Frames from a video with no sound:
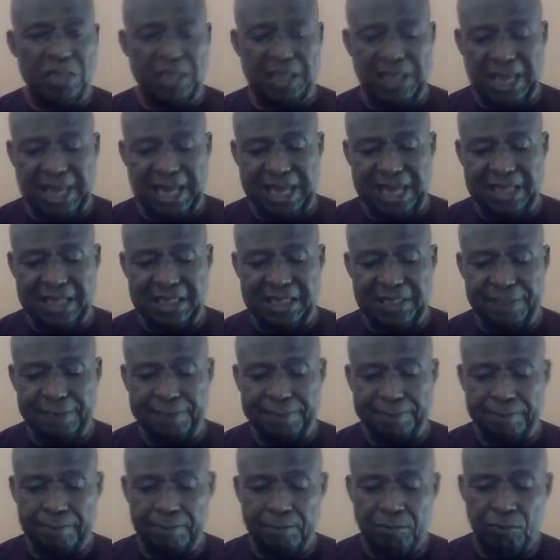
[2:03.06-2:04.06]
light.
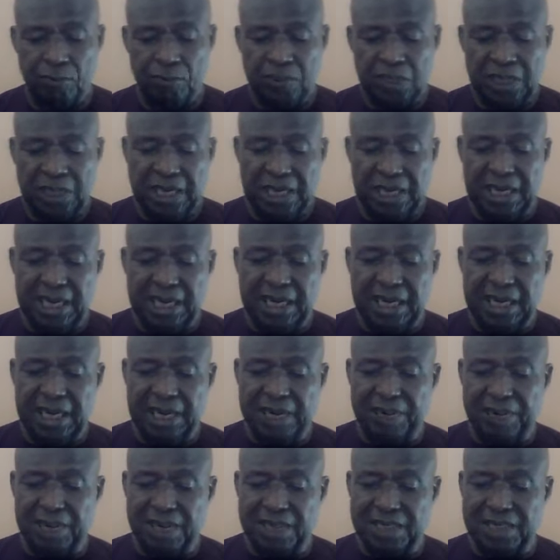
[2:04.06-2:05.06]
In the
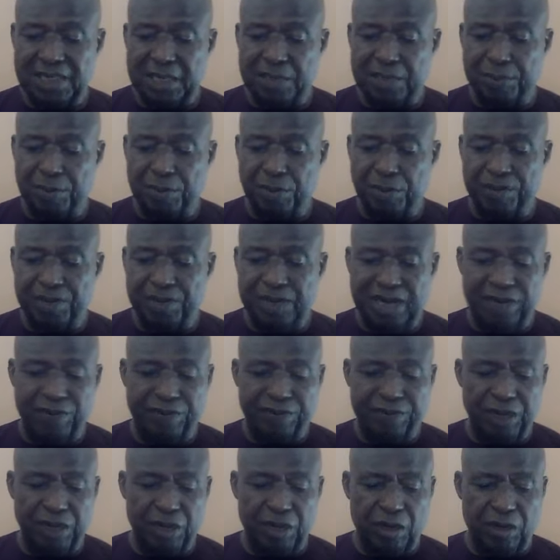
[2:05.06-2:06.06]
name that's above
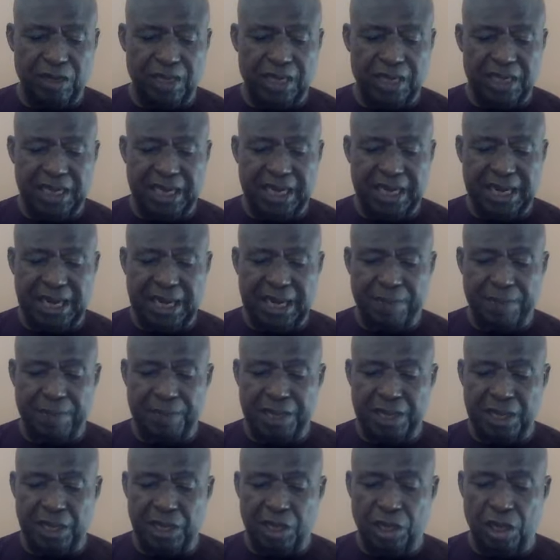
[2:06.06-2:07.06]
every other name,
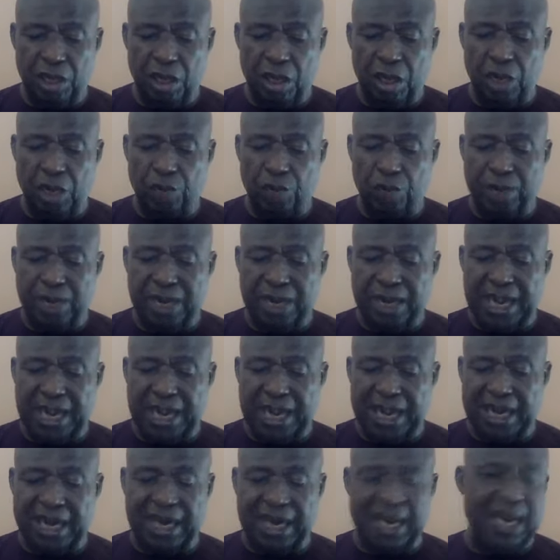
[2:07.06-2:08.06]
the Lord will
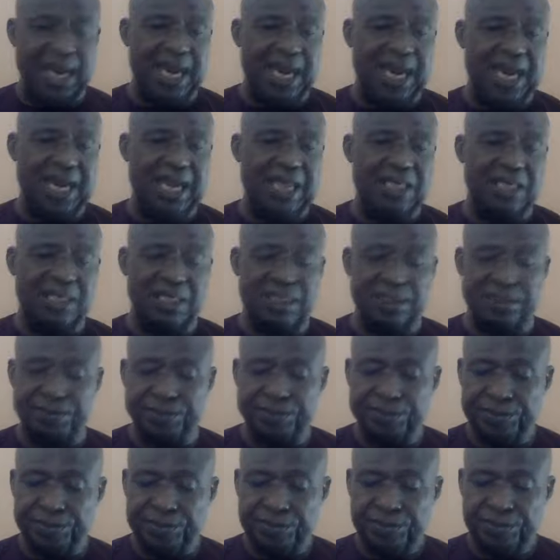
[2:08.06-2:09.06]
arise
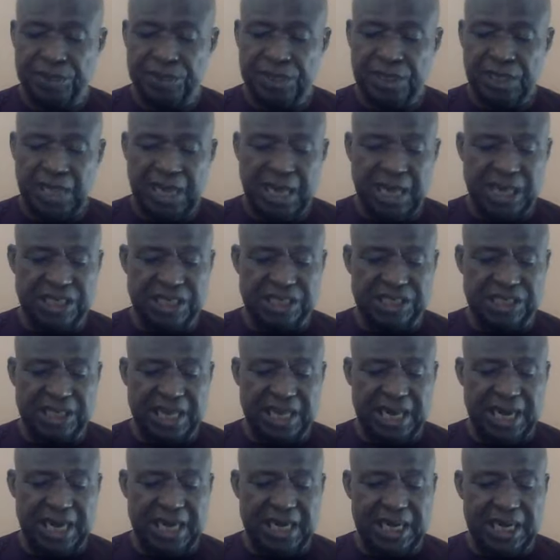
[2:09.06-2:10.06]
and
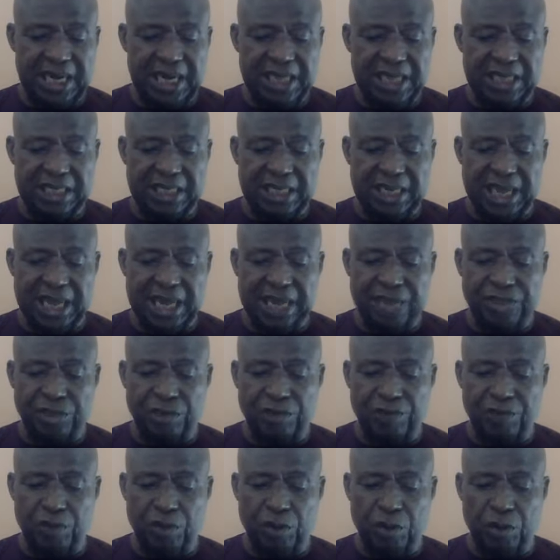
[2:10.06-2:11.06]
shine his light
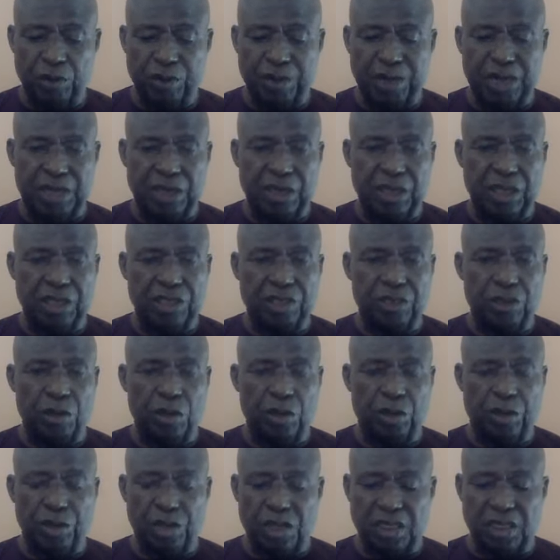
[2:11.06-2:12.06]
of glory, his
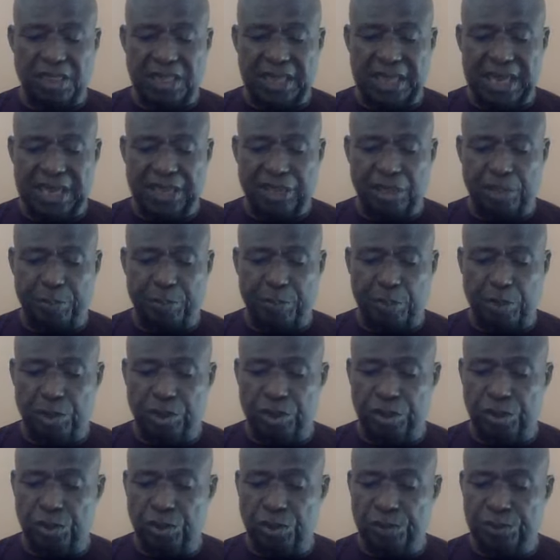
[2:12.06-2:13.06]
glorious light upon
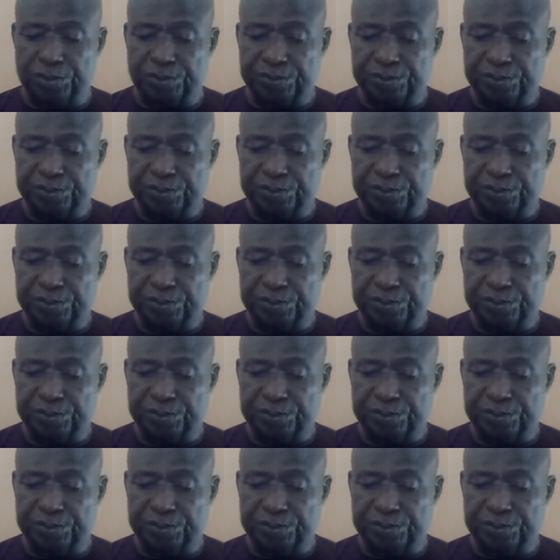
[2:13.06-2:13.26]
you